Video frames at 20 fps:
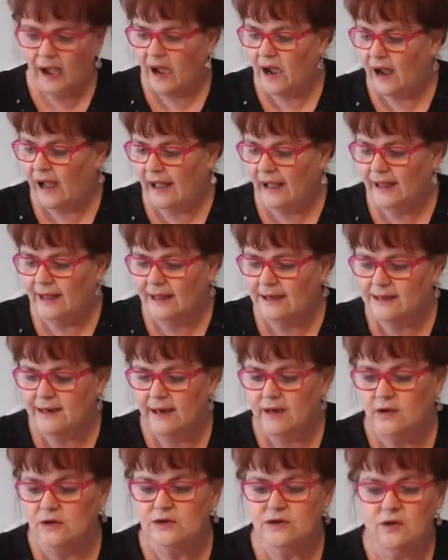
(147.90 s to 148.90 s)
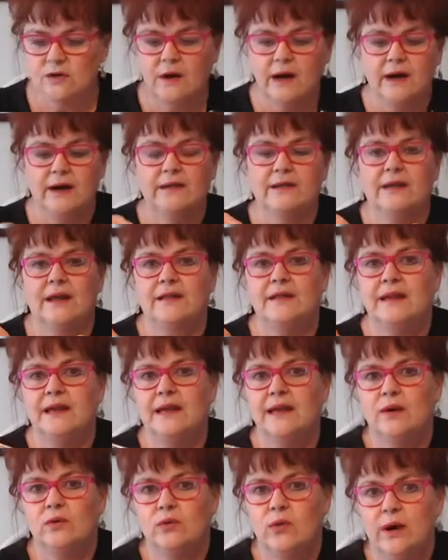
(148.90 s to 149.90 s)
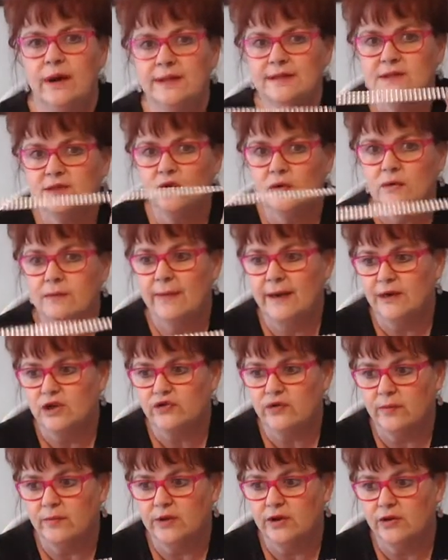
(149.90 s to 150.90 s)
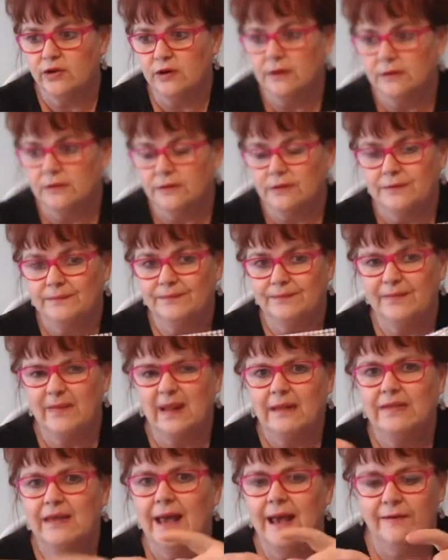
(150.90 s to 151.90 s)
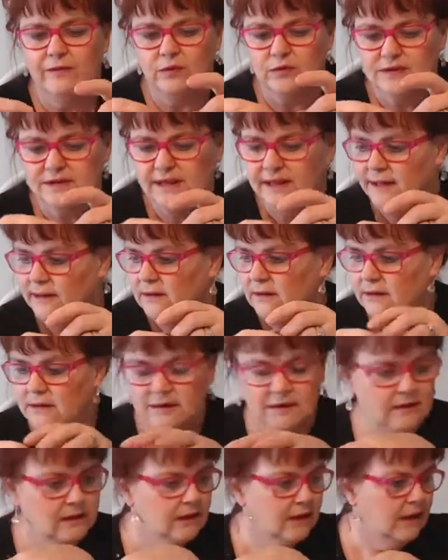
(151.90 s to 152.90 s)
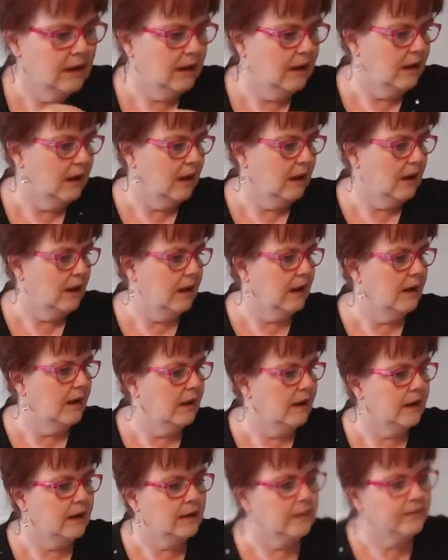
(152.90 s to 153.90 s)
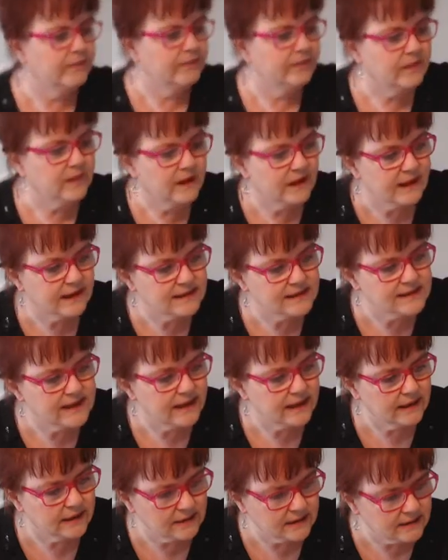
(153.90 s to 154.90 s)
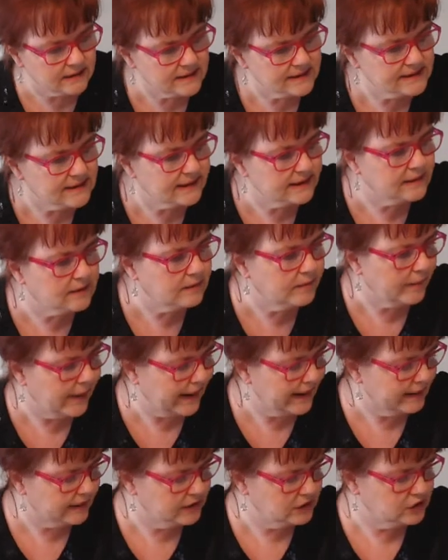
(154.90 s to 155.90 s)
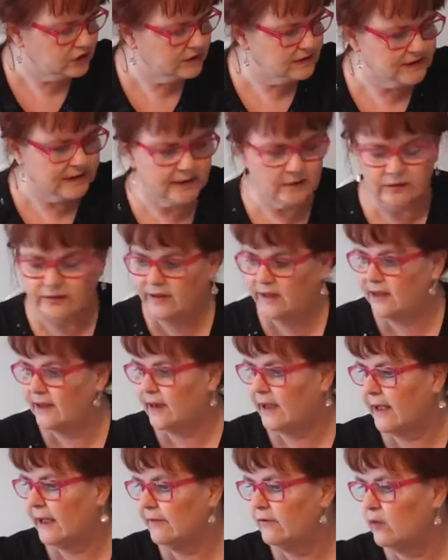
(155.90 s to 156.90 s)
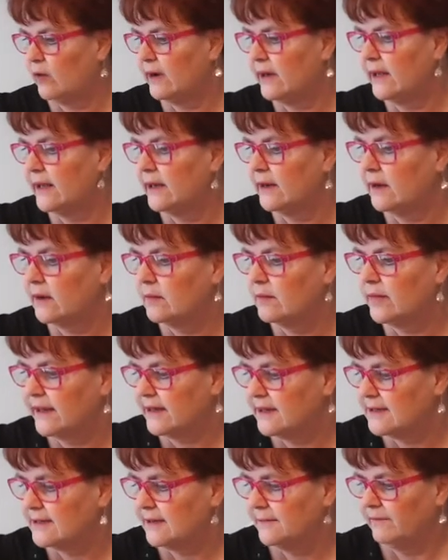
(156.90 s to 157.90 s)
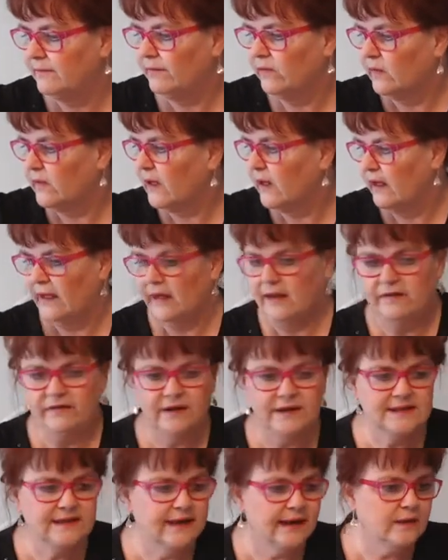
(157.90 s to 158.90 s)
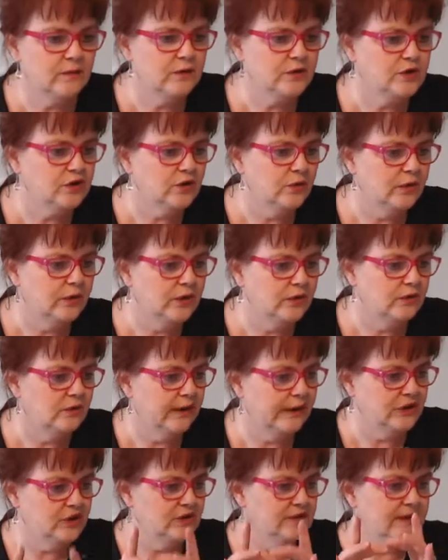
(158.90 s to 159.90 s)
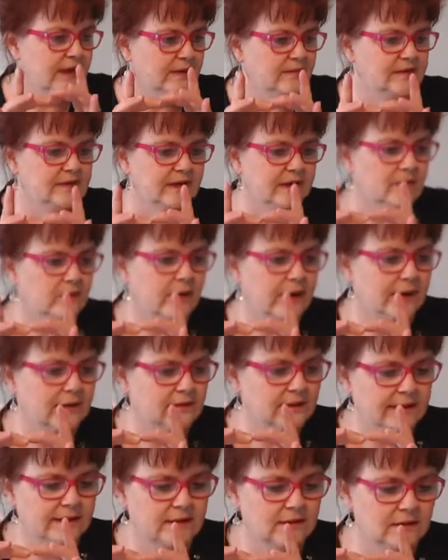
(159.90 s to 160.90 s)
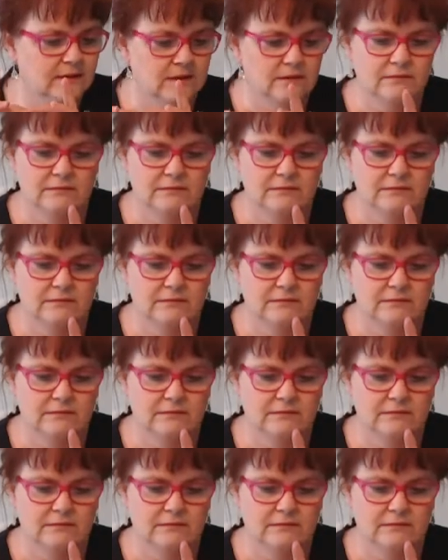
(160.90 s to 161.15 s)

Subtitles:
And I also got the rhinestone mesh from the dollar. They have those little, can take these little packages. I don't think I have one here, but if I did, I would show you. It just comes in a round little,